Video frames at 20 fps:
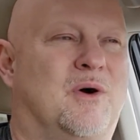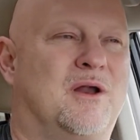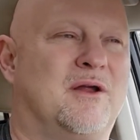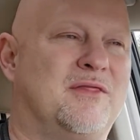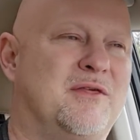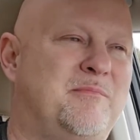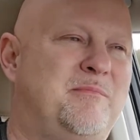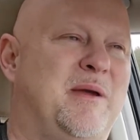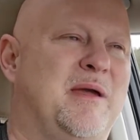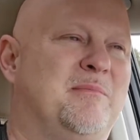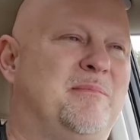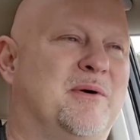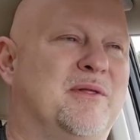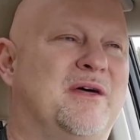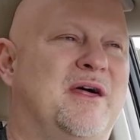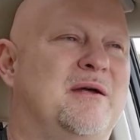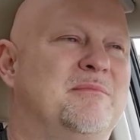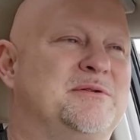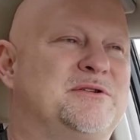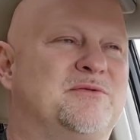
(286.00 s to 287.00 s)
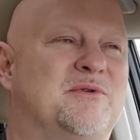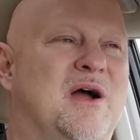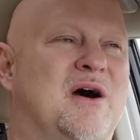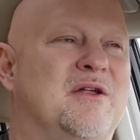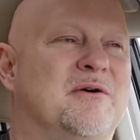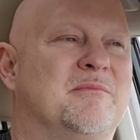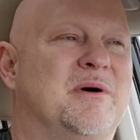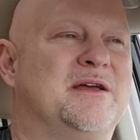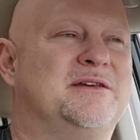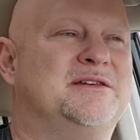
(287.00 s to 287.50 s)
are the people that I'm
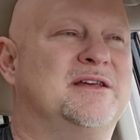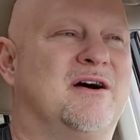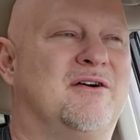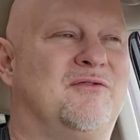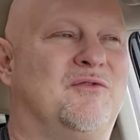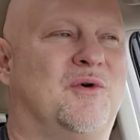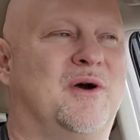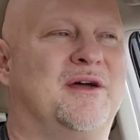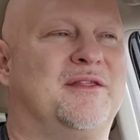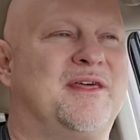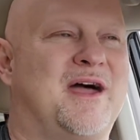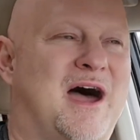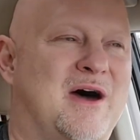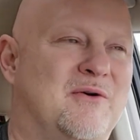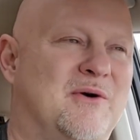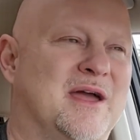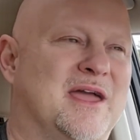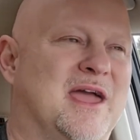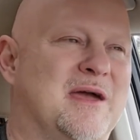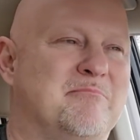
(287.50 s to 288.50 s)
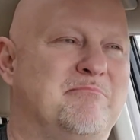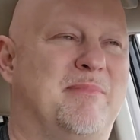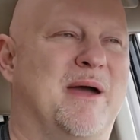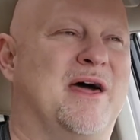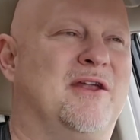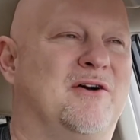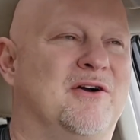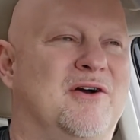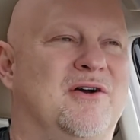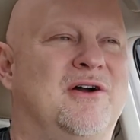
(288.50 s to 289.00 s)
surrounding myself with? How do I get
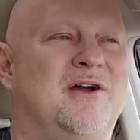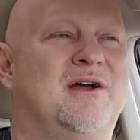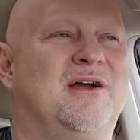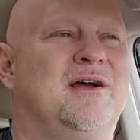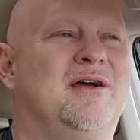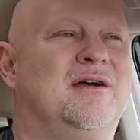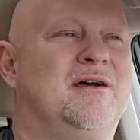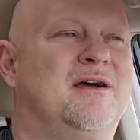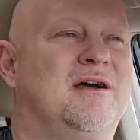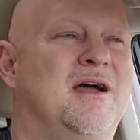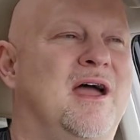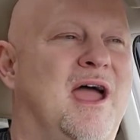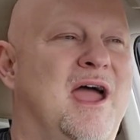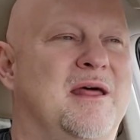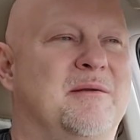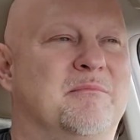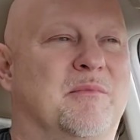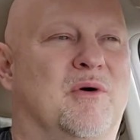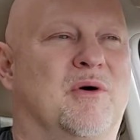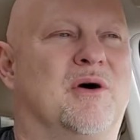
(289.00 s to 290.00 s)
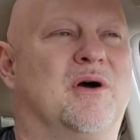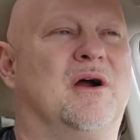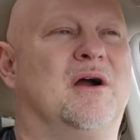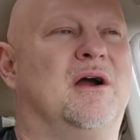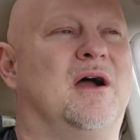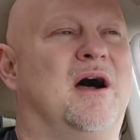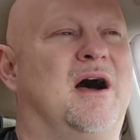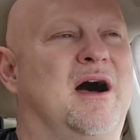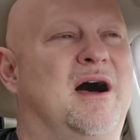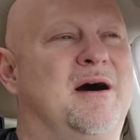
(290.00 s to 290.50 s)
better and
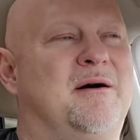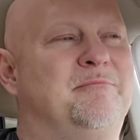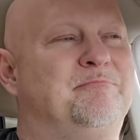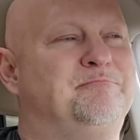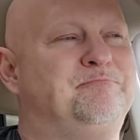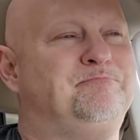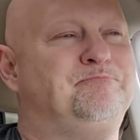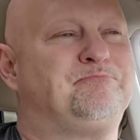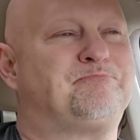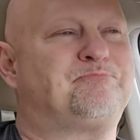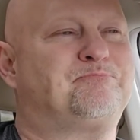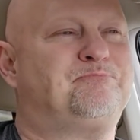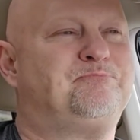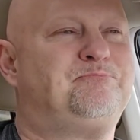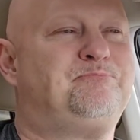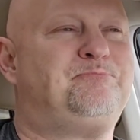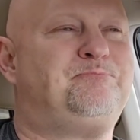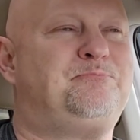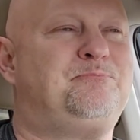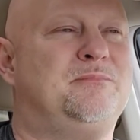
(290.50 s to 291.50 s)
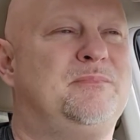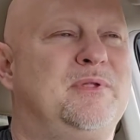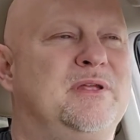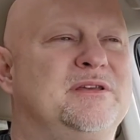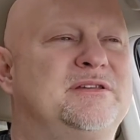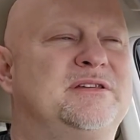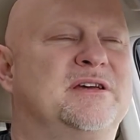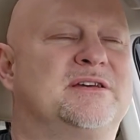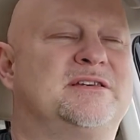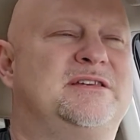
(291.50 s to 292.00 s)
more
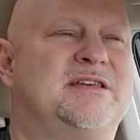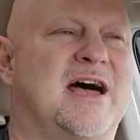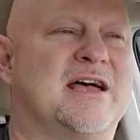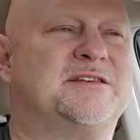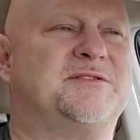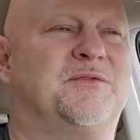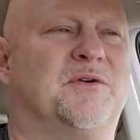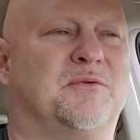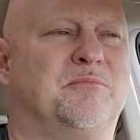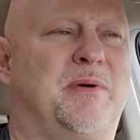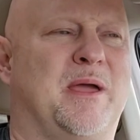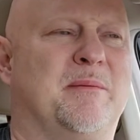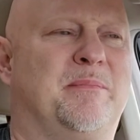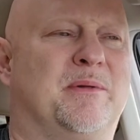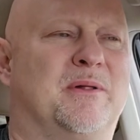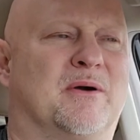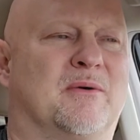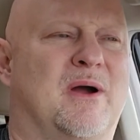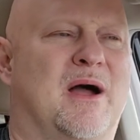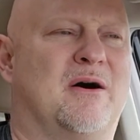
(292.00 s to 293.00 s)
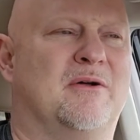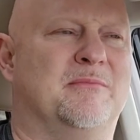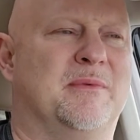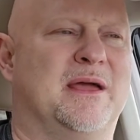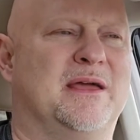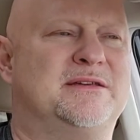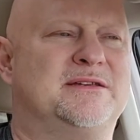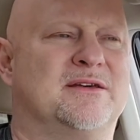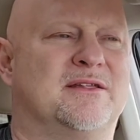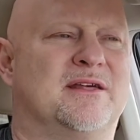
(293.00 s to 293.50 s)
successful people around
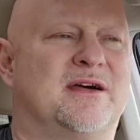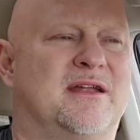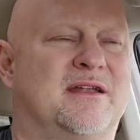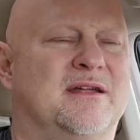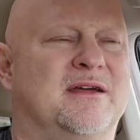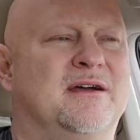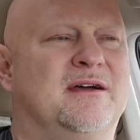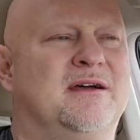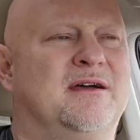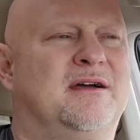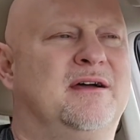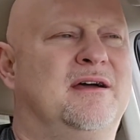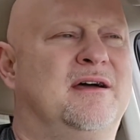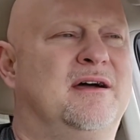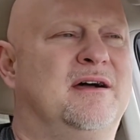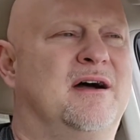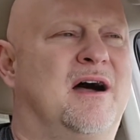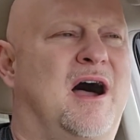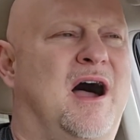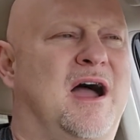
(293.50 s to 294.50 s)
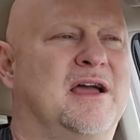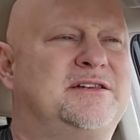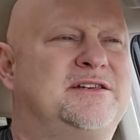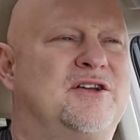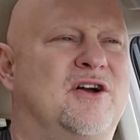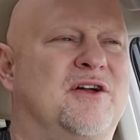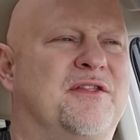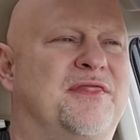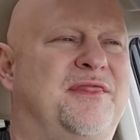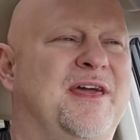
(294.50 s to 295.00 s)
me, so that I
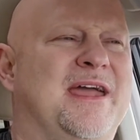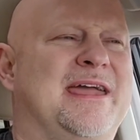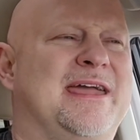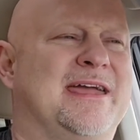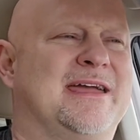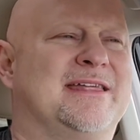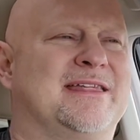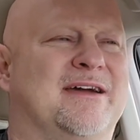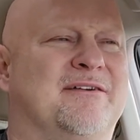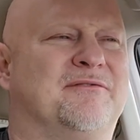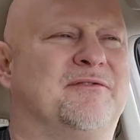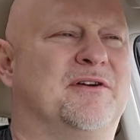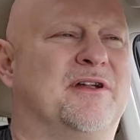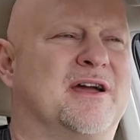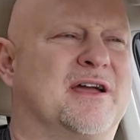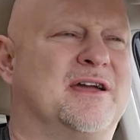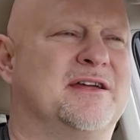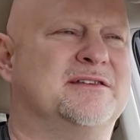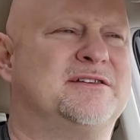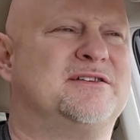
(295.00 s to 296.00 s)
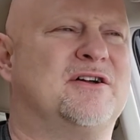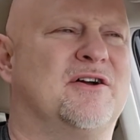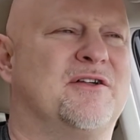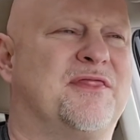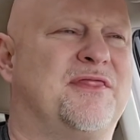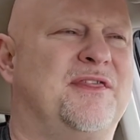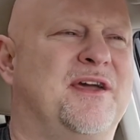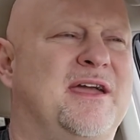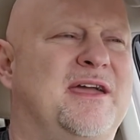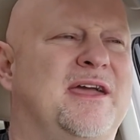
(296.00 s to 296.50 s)
start thinking different? I can start
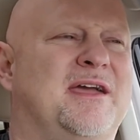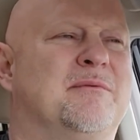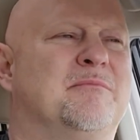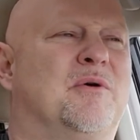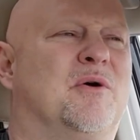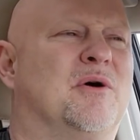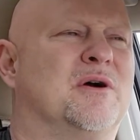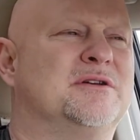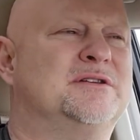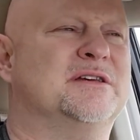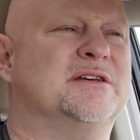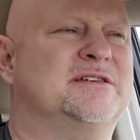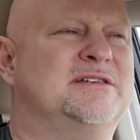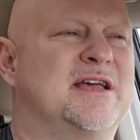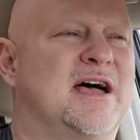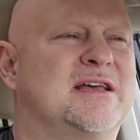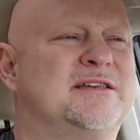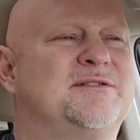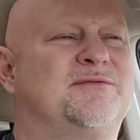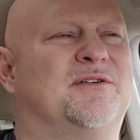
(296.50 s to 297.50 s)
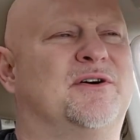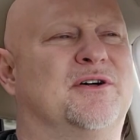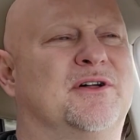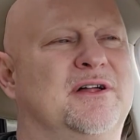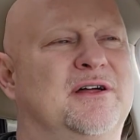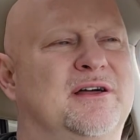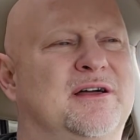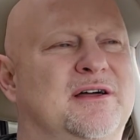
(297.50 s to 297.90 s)
thinking more successful